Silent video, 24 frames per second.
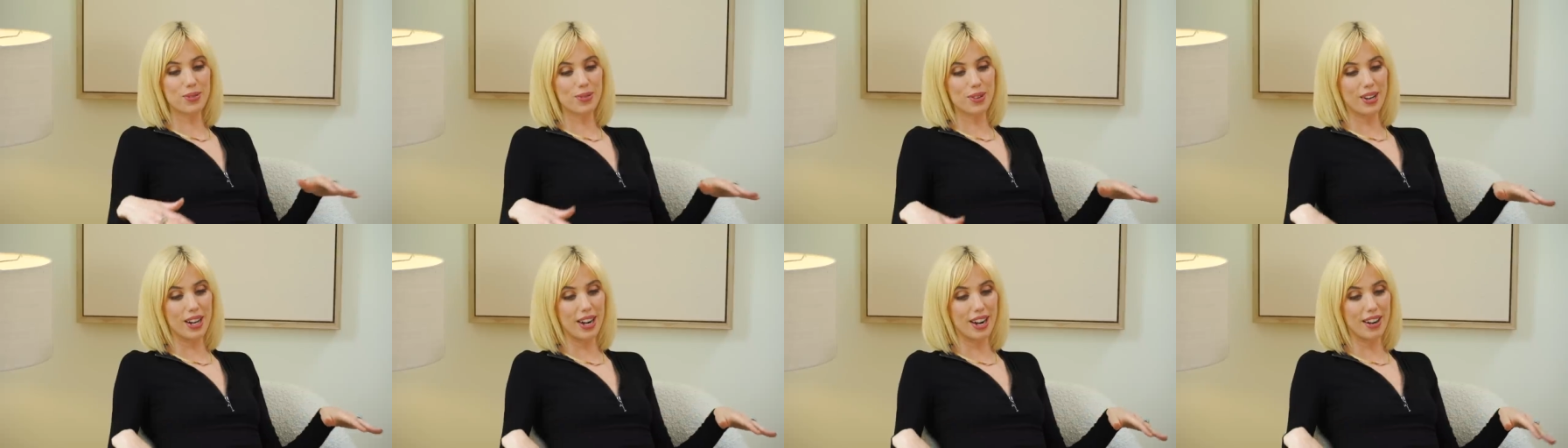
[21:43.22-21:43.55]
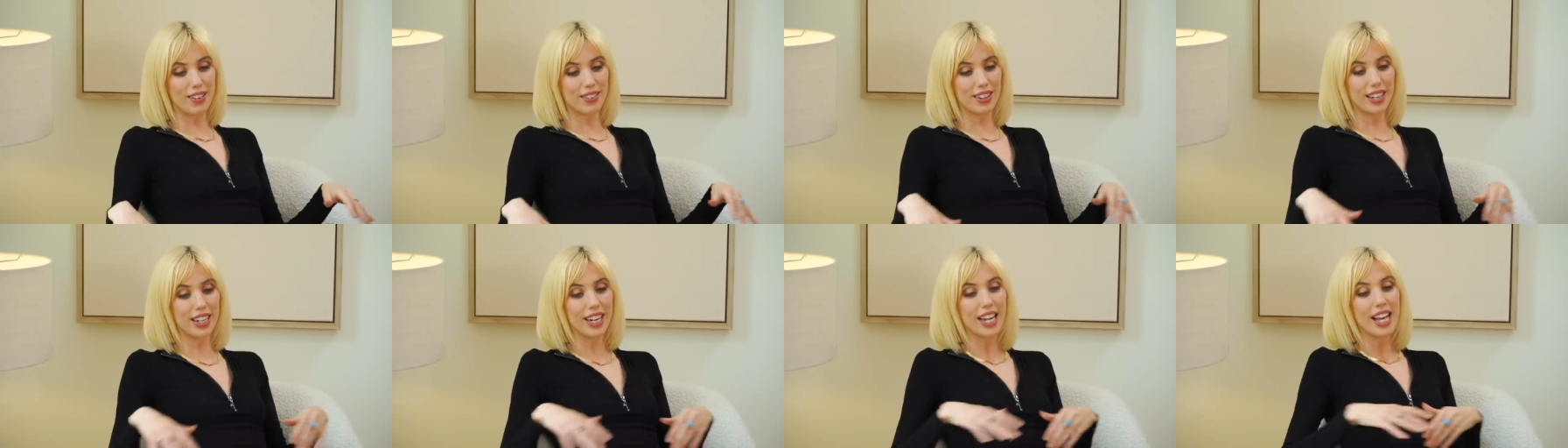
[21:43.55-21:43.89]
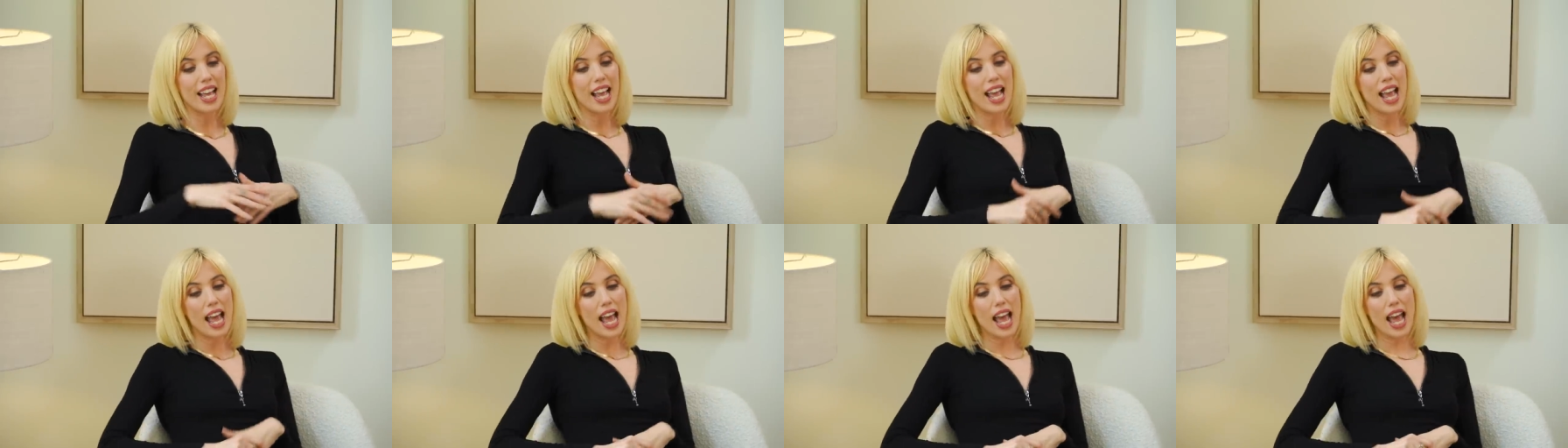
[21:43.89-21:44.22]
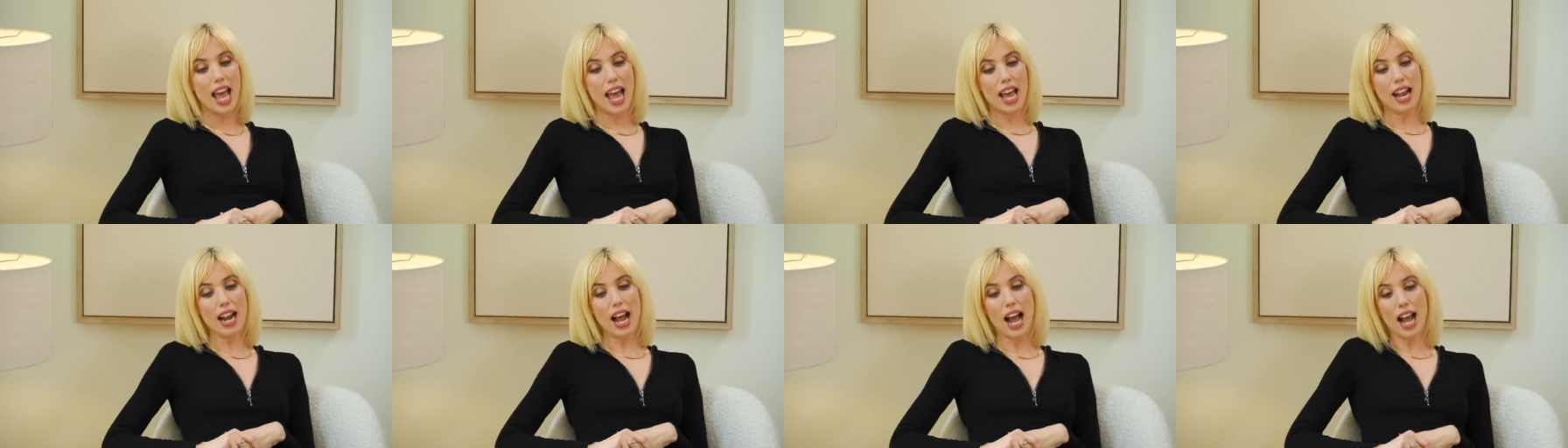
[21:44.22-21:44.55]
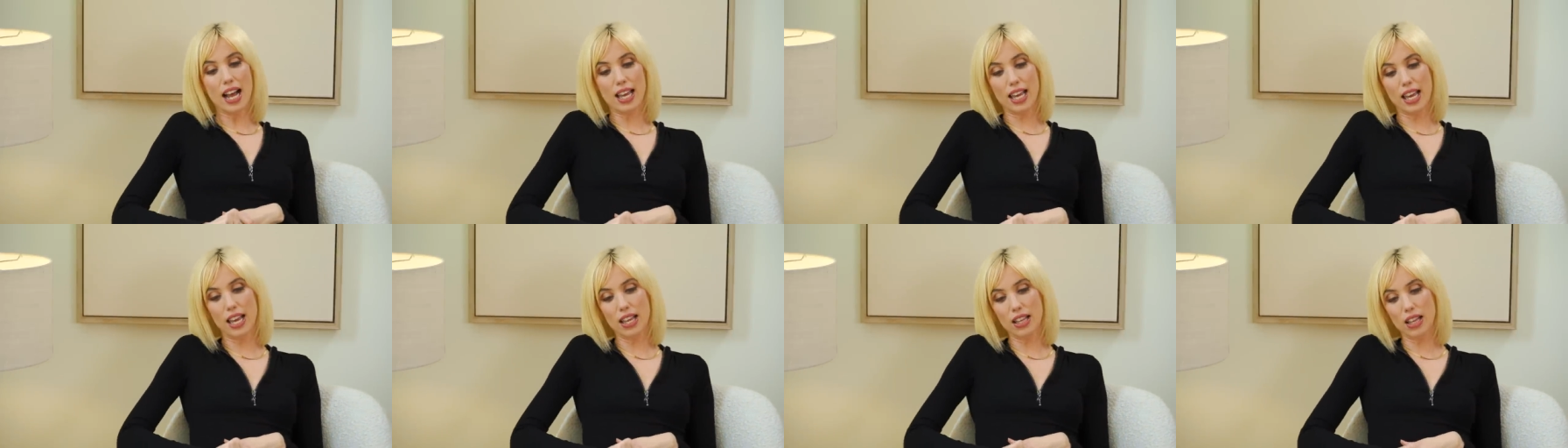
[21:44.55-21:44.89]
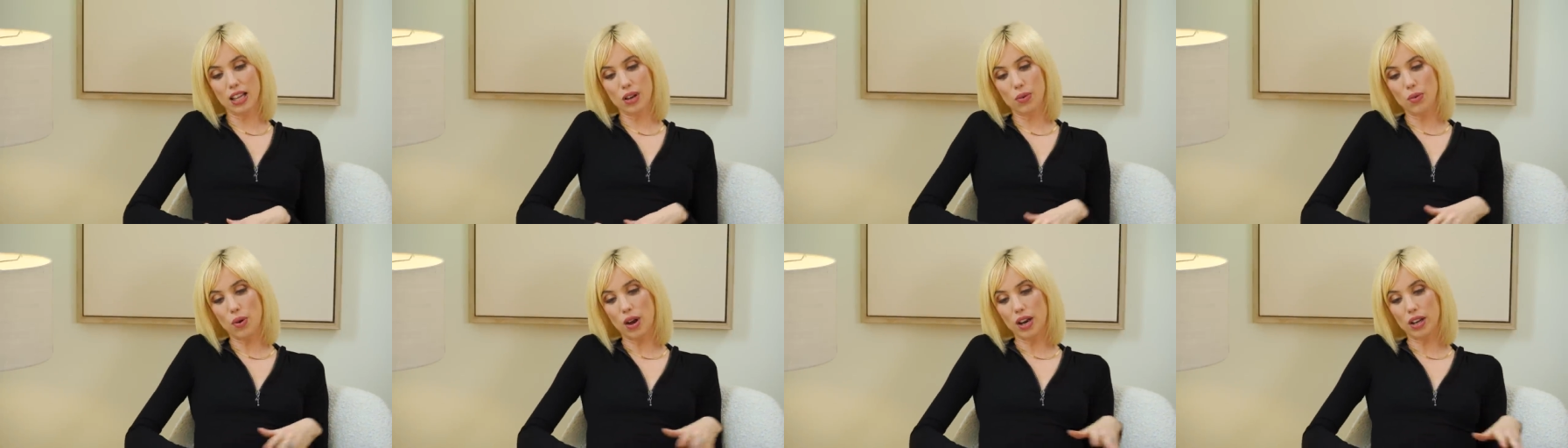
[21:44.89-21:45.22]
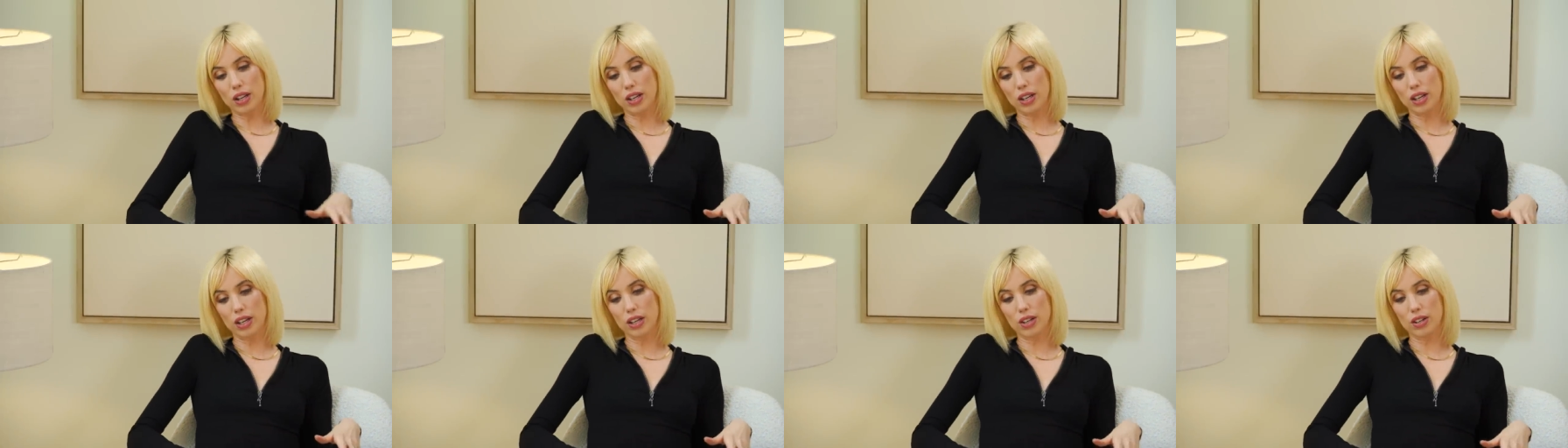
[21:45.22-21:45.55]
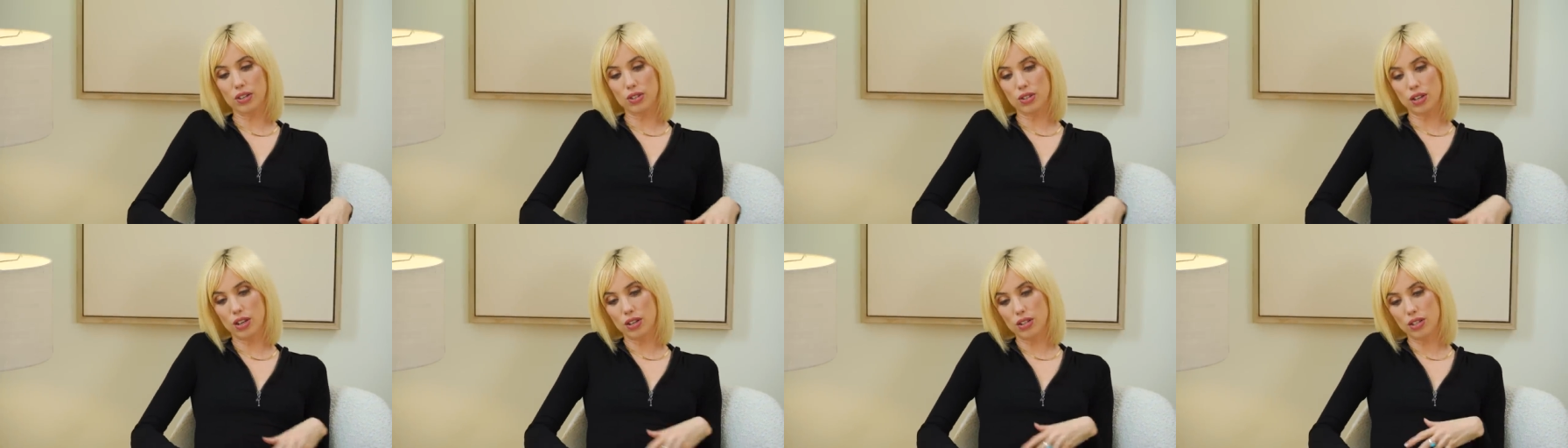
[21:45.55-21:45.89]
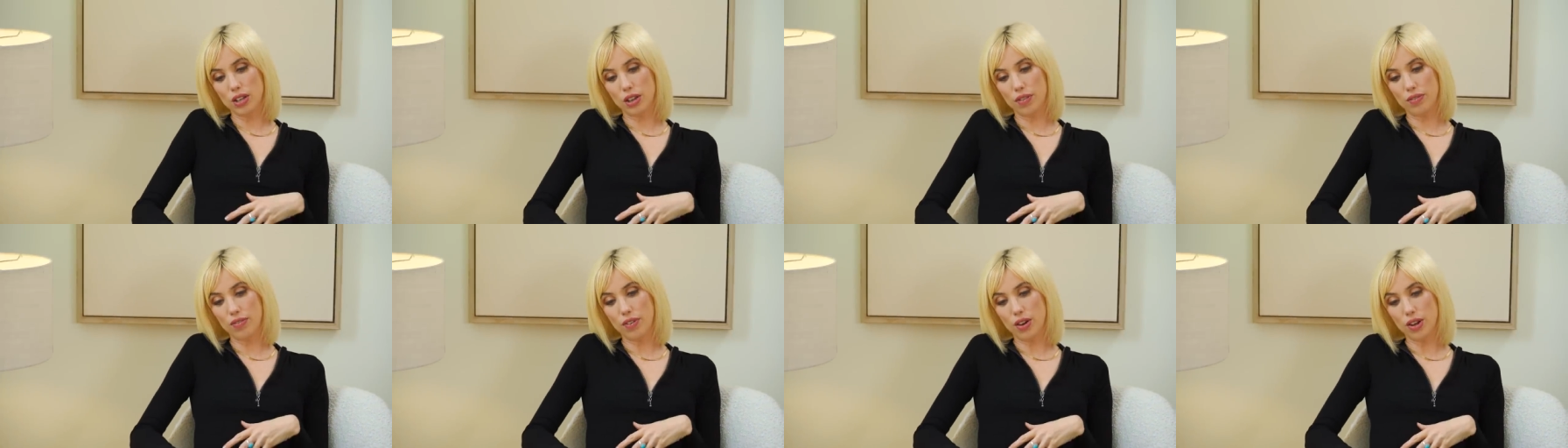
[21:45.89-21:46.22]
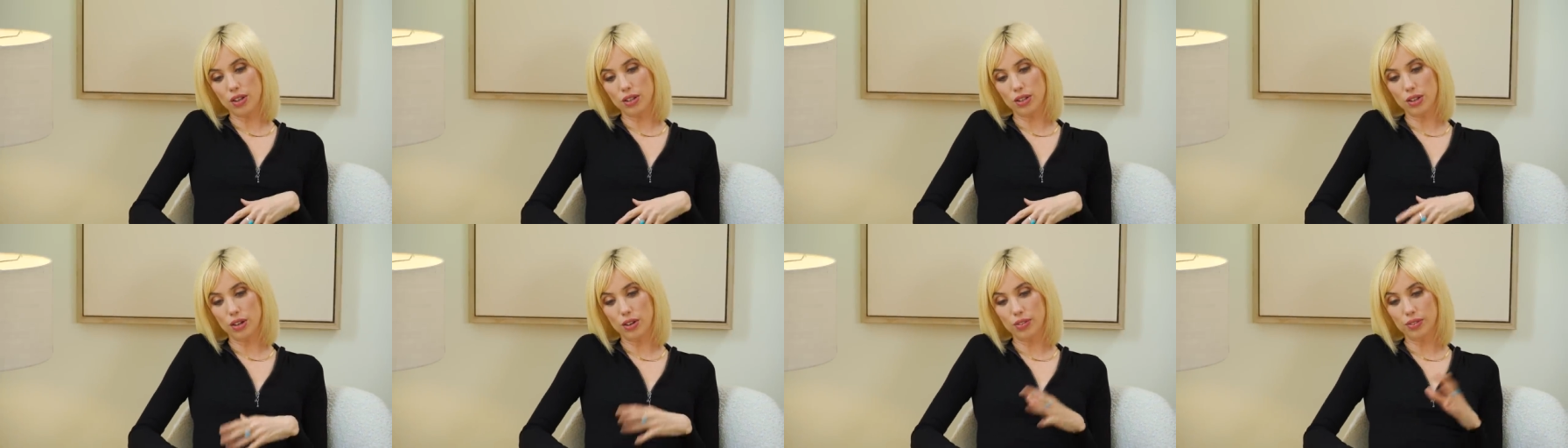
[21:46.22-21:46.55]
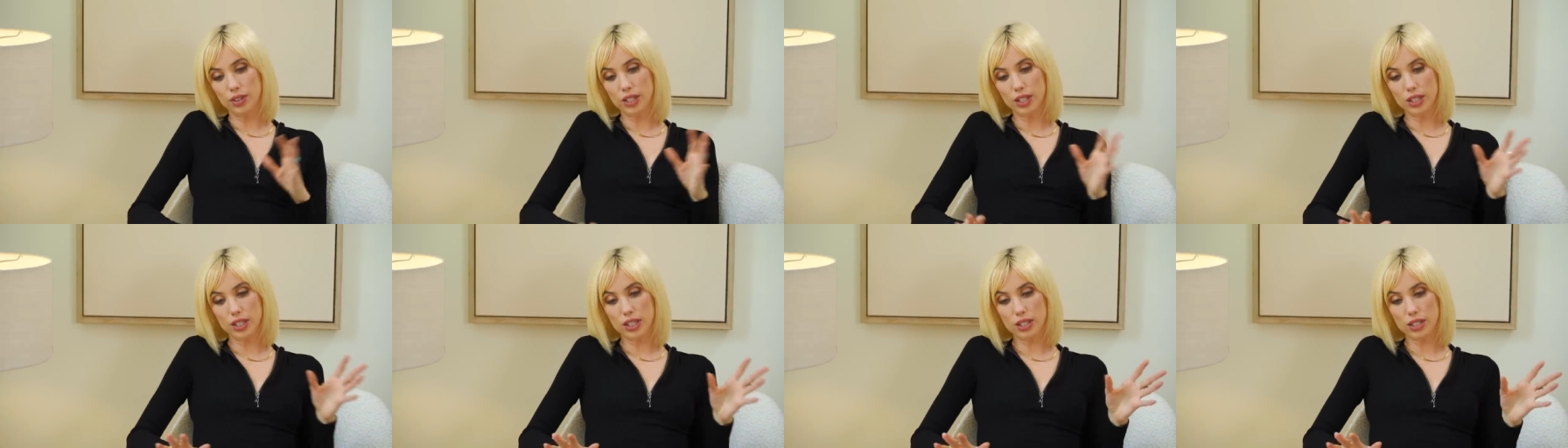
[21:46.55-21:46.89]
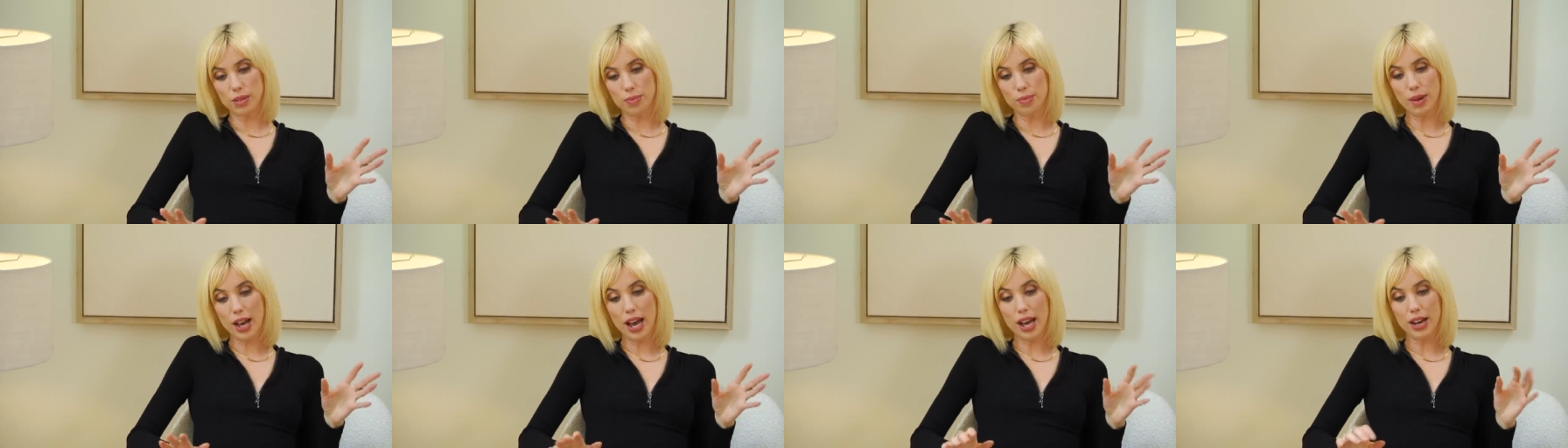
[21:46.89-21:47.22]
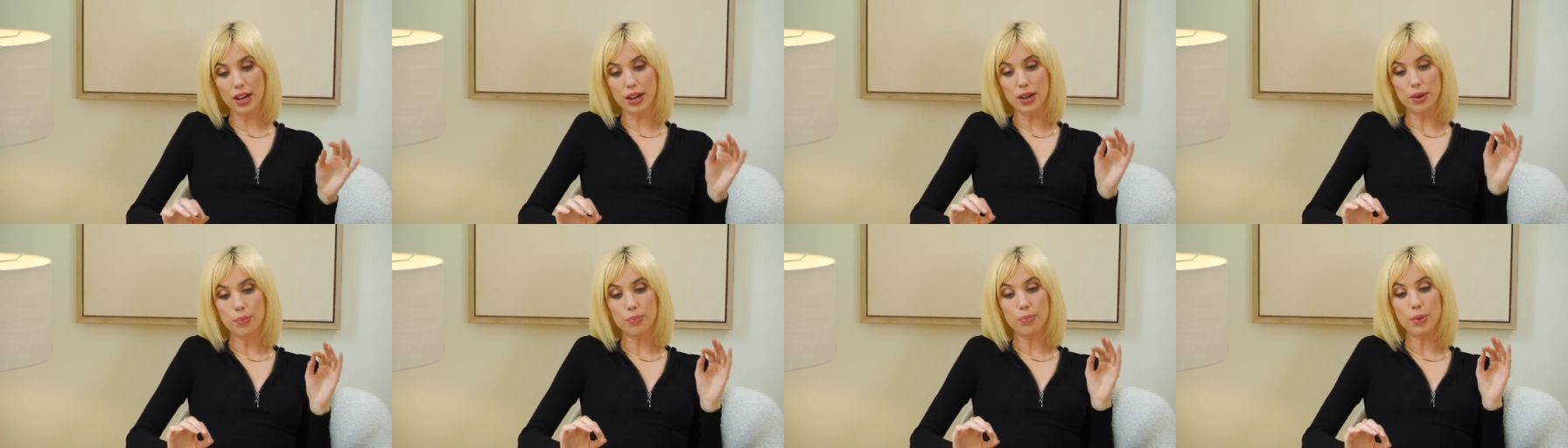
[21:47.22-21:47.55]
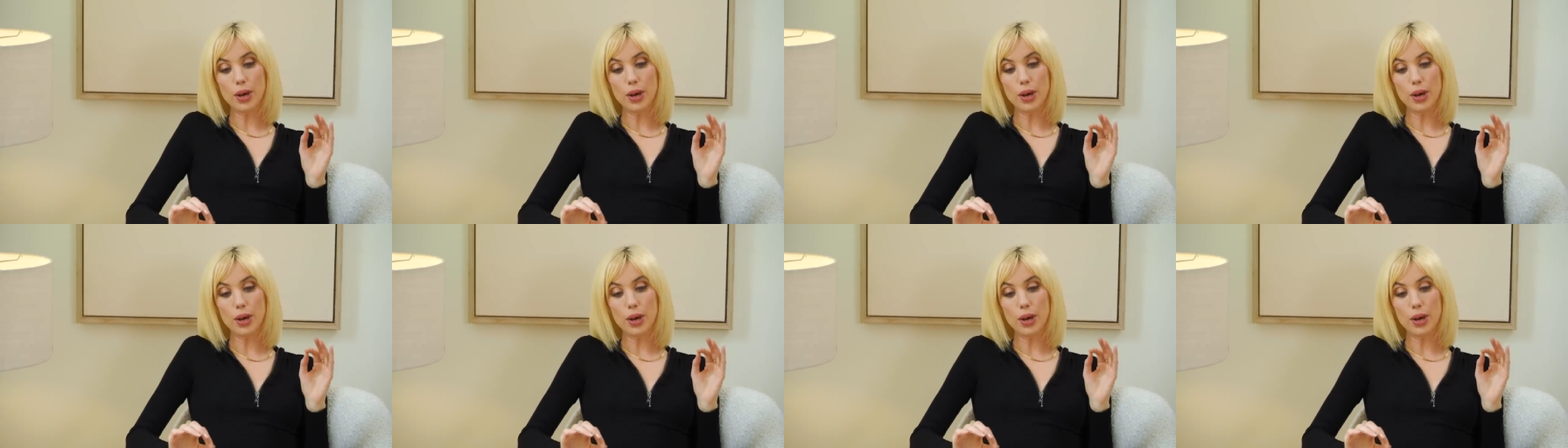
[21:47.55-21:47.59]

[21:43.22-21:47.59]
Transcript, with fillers: whatever. And I can't like walk in heels, so I was like falling over. It doesn't matter.